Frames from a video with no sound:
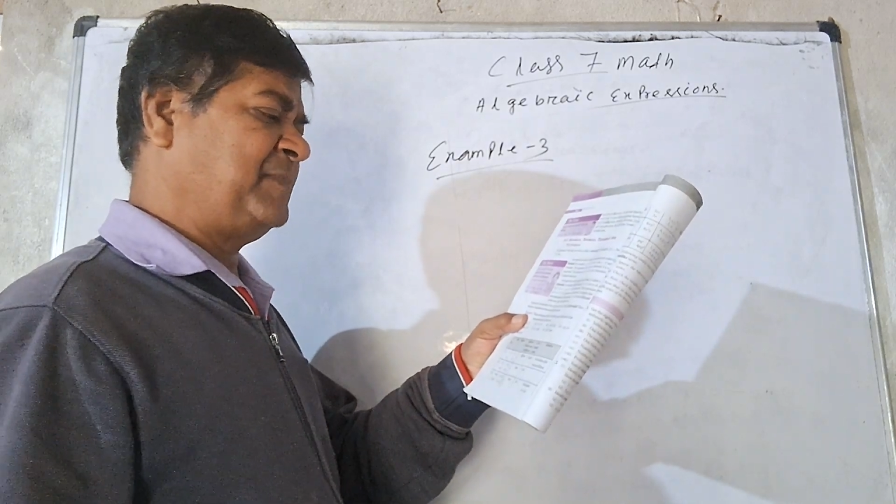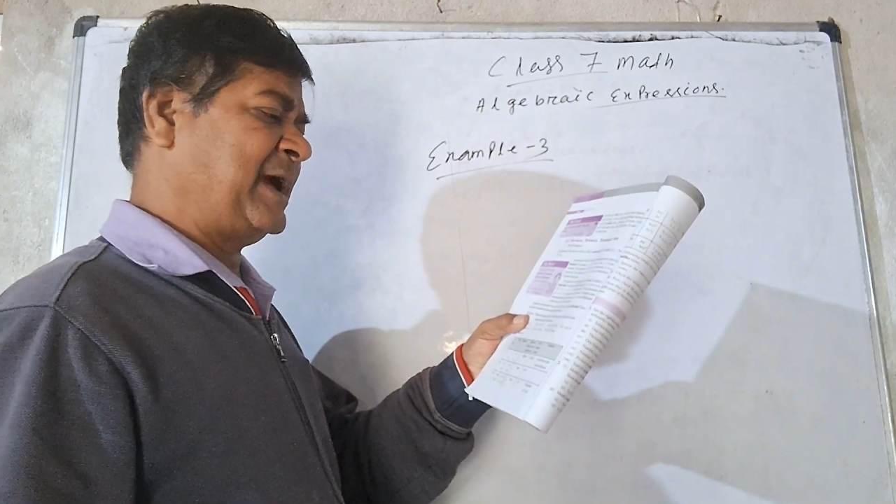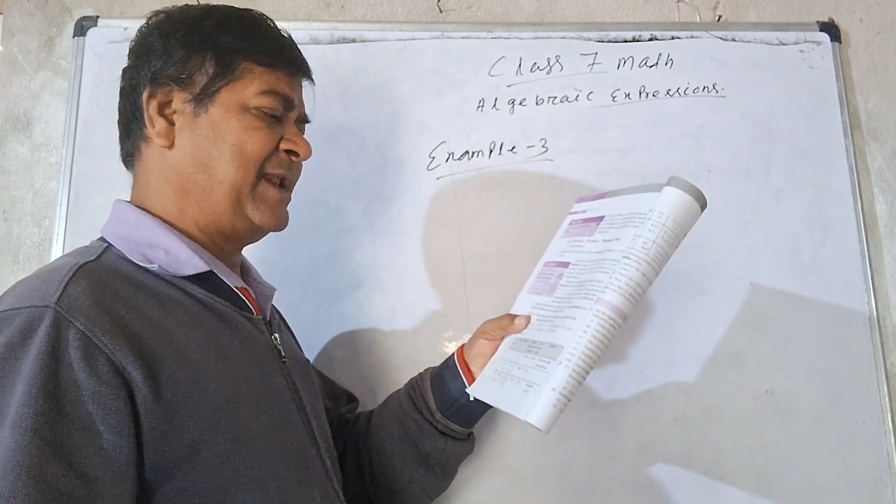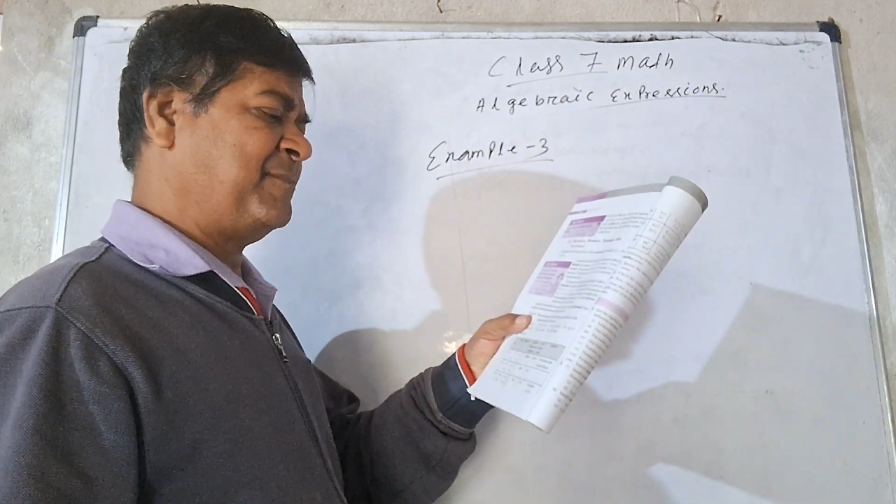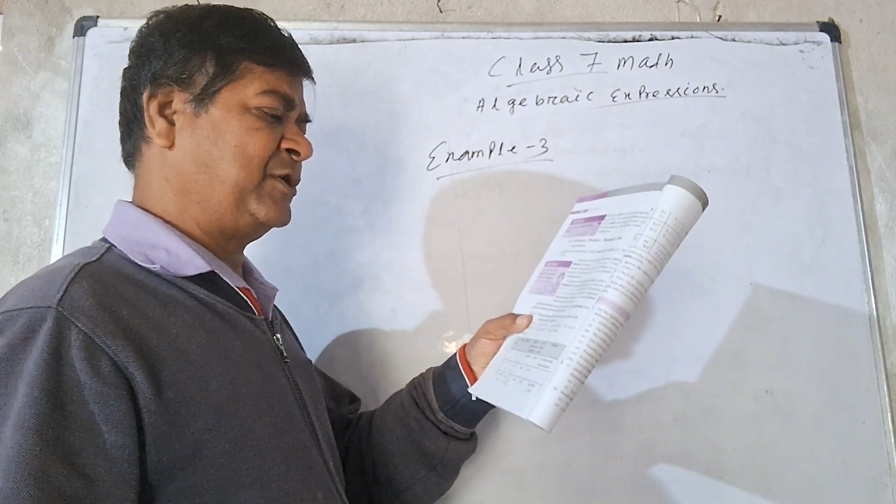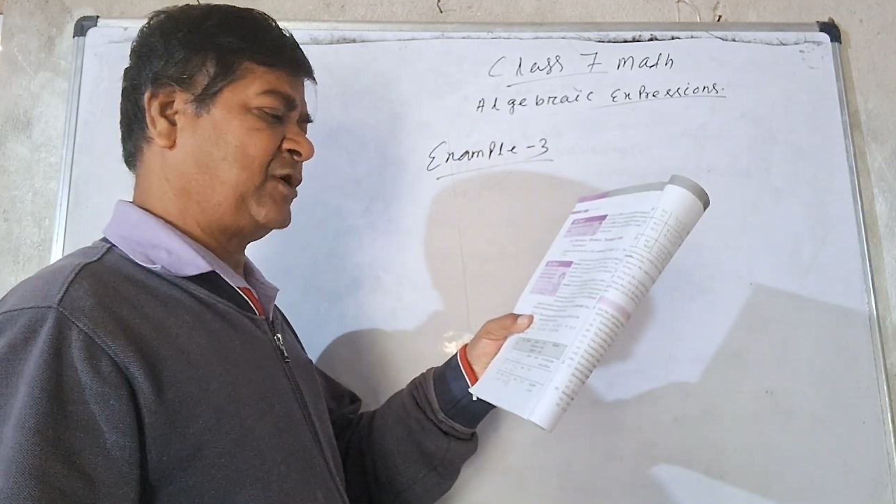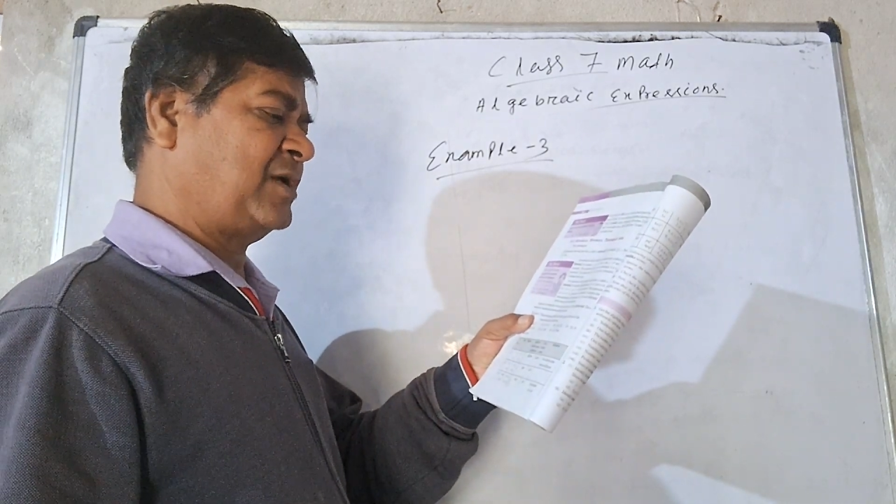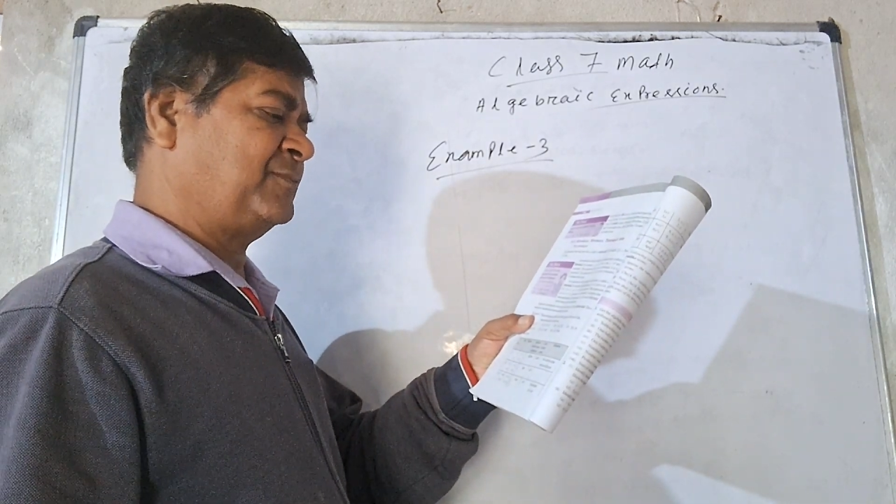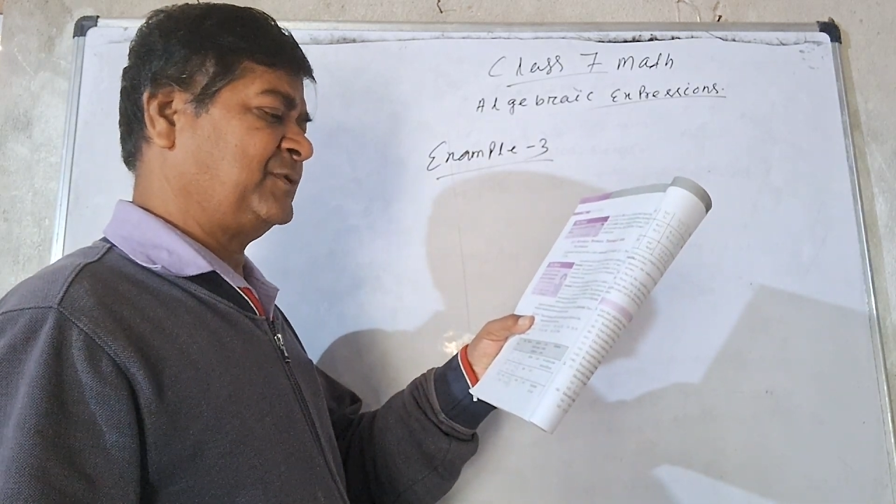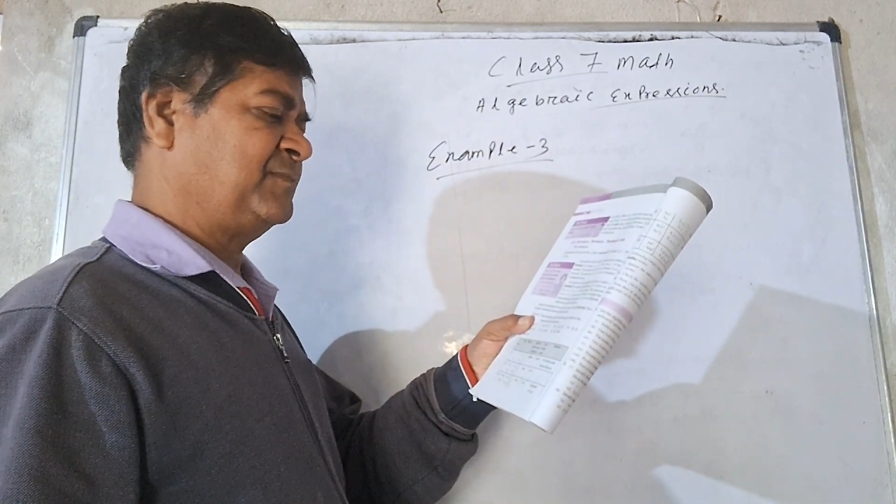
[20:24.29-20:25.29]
pair of terms